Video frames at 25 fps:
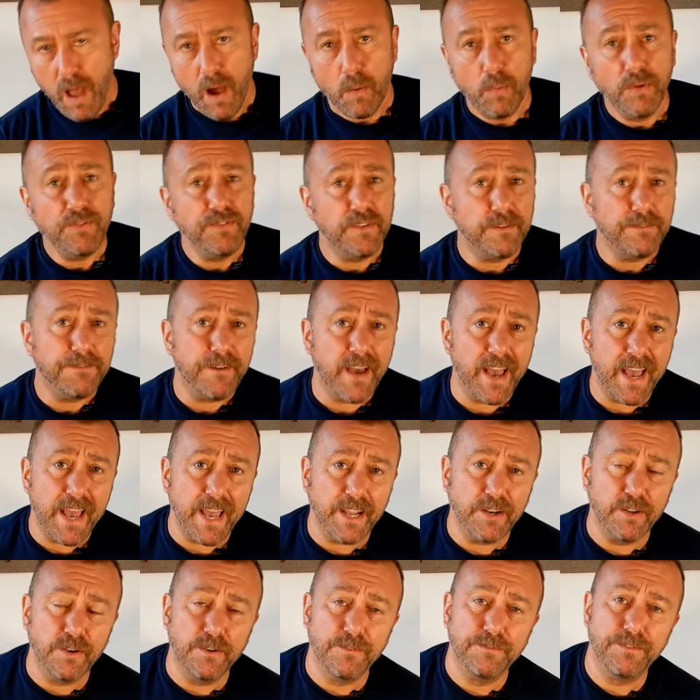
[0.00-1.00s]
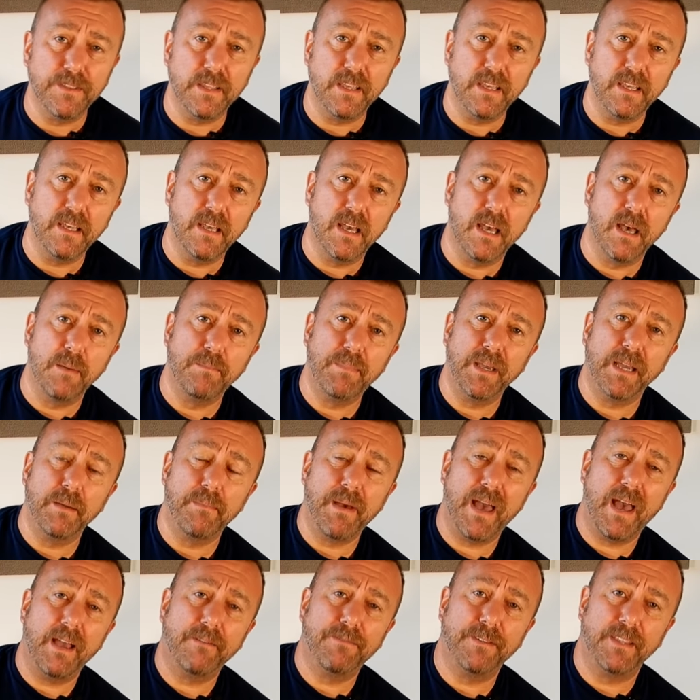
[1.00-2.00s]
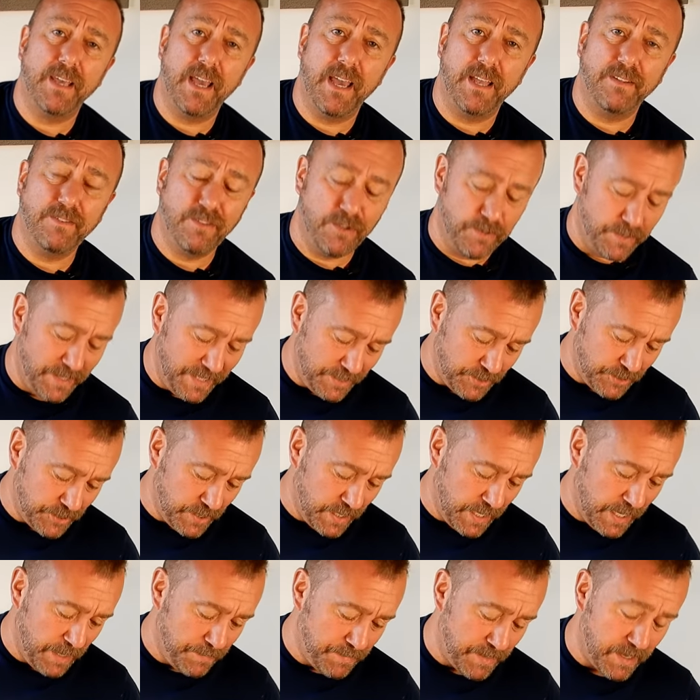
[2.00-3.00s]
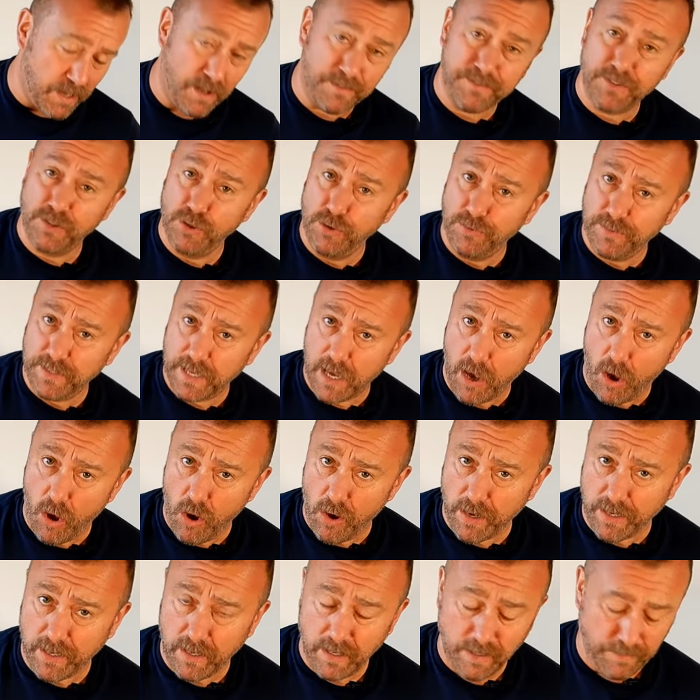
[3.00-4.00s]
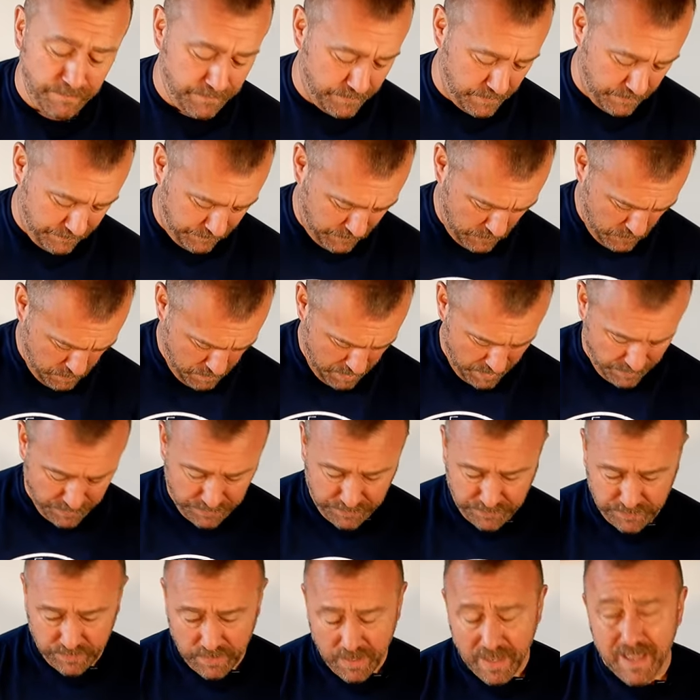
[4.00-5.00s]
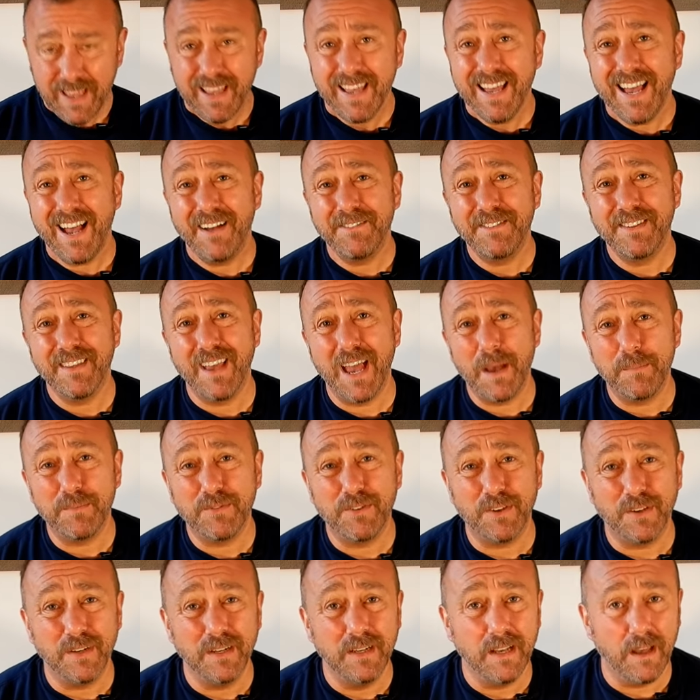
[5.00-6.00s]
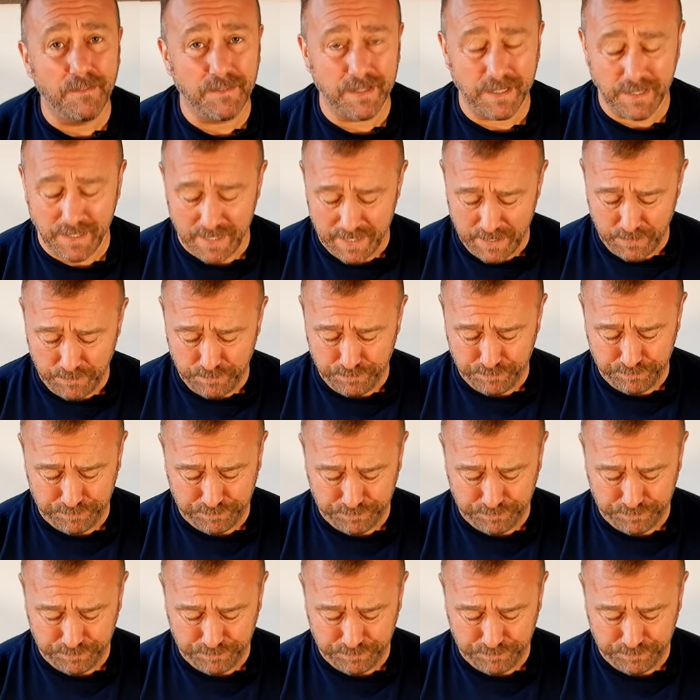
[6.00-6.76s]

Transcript: I wasn't a fan of the bigger bag for the Air 2 initially, but after using it hiking for a few months, I have to say I absolutely love it now.